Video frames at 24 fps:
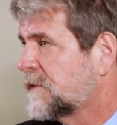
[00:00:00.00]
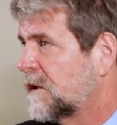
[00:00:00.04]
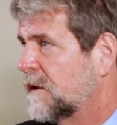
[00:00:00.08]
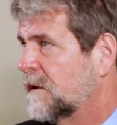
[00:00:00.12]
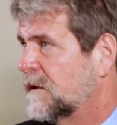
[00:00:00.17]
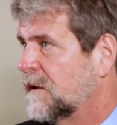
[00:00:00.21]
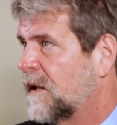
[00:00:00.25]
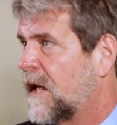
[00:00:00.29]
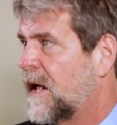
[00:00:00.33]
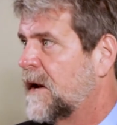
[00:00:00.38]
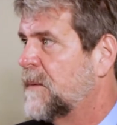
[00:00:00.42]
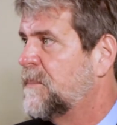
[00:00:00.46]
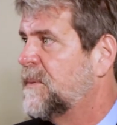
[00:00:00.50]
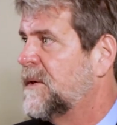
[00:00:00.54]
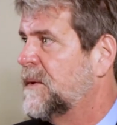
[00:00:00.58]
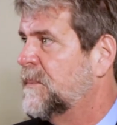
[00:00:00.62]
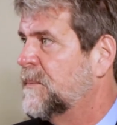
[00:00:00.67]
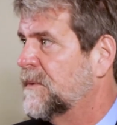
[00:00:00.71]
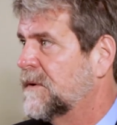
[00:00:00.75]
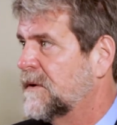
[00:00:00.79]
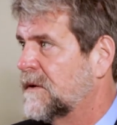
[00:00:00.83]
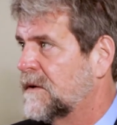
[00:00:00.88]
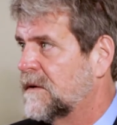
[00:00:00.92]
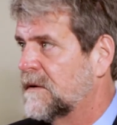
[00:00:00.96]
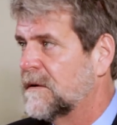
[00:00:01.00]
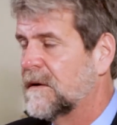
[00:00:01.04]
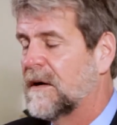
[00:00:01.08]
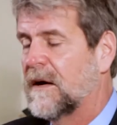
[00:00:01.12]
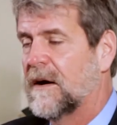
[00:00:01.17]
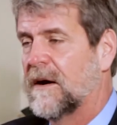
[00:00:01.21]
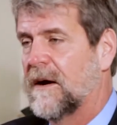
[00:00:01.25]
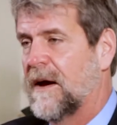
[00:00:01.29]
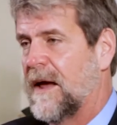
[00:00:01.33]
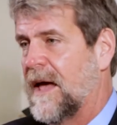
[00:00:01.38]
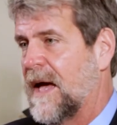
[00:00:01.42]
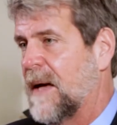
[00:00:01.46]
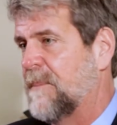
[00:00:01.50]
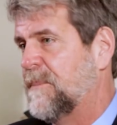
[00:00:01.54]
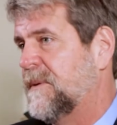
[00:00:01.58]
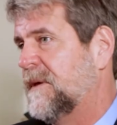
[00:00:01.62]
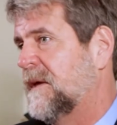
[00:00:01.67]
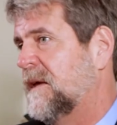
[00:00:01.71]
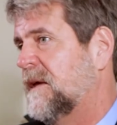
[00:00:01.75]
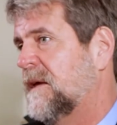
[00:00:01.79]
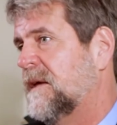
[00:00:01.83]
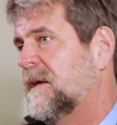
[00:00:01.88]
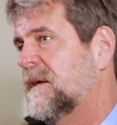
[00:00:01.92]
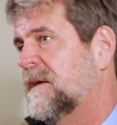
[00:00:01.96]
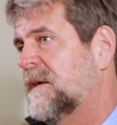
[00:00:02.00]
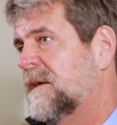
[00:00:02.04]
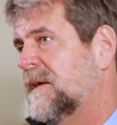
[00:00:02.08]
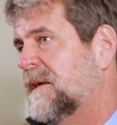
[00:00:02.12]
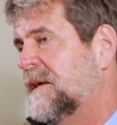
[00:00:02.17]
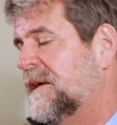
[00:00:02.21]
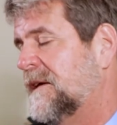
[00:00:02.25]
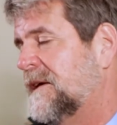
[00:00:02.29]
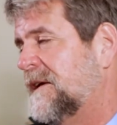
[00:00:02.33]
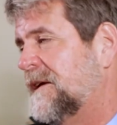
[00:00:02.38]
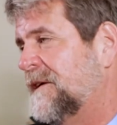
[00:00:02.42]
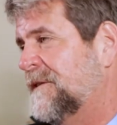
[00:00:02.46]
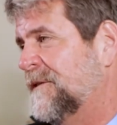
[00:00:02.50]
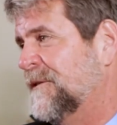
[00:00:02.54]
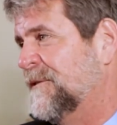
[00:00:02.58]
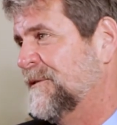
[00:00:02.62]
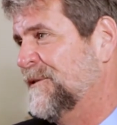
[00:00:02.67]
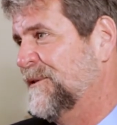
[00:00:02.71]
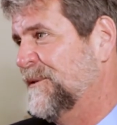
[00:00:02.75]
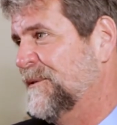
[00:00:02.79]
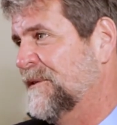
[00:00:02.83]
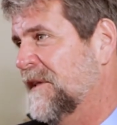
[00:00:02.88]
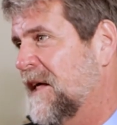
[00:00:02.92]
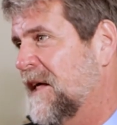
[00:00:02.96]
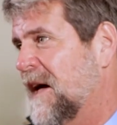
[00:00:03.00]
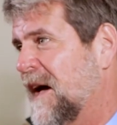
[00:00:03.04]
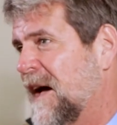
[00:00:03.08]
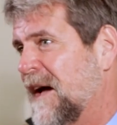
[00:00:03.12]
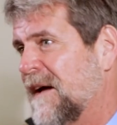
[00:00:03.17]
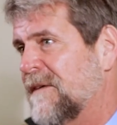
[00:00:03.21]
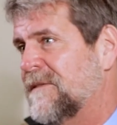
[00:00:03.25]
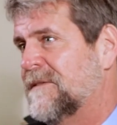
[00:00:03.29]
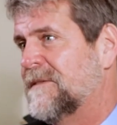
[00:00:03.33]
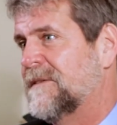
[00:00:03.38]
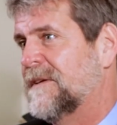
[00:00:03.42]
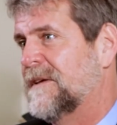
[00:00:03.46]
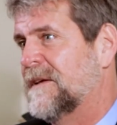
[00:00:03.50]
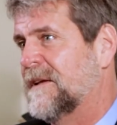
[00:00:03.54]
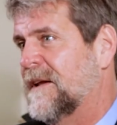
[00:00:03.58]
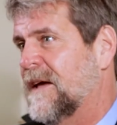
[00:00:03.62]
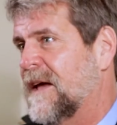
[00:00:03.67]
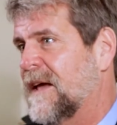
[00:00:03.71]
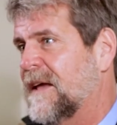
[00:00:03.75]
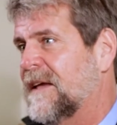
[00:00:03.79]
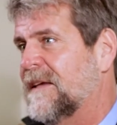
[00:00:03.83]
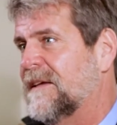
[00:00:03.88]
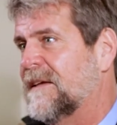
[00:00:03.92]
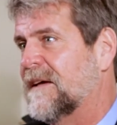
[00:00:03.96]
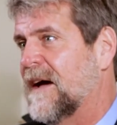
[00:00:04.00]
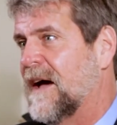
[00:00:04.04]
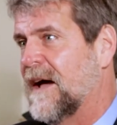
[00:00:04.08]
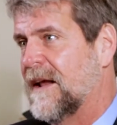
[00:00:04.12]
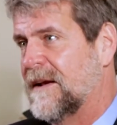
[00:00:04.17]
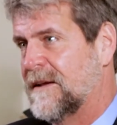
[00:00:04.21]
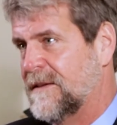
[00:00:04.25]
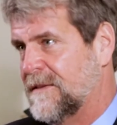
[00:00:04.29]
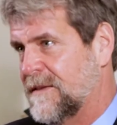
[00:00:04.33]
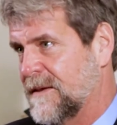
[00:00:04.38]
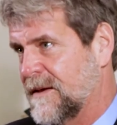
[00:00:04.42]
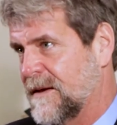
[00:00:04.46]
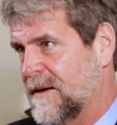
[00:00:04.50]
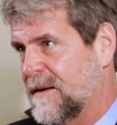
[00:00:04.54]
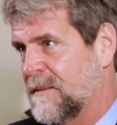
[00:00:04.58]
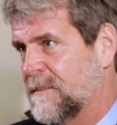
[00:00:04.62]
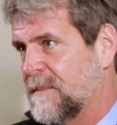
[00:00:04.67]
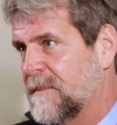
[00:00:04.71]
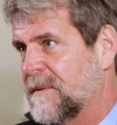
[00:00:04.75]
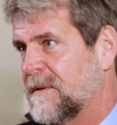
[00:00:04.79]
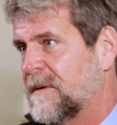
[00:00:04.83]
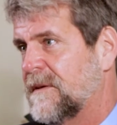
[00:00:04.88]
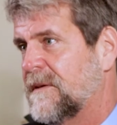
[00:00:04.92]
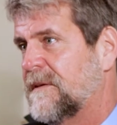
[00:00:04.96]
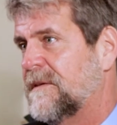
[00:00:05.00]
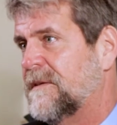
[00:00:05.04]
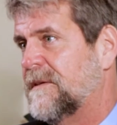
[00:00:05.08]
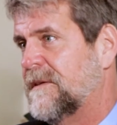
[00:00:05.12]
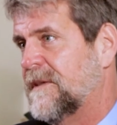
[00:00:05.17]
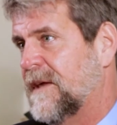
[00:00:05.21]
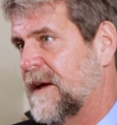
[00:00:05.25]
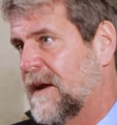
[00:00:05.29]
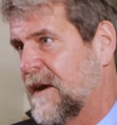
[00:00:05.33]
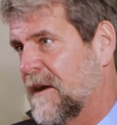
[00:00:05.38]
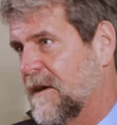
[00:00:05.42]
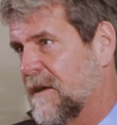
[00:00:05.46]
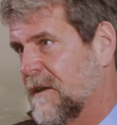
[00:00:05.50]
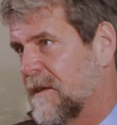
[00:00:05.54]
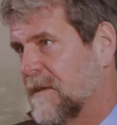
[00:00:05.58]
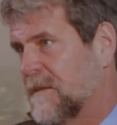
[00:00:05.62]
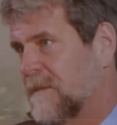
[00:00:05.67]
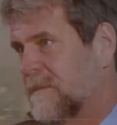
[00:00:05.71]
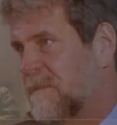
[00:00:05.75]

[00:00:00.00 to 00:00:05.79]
A lot of people are happy in their new lives, and I guided them there.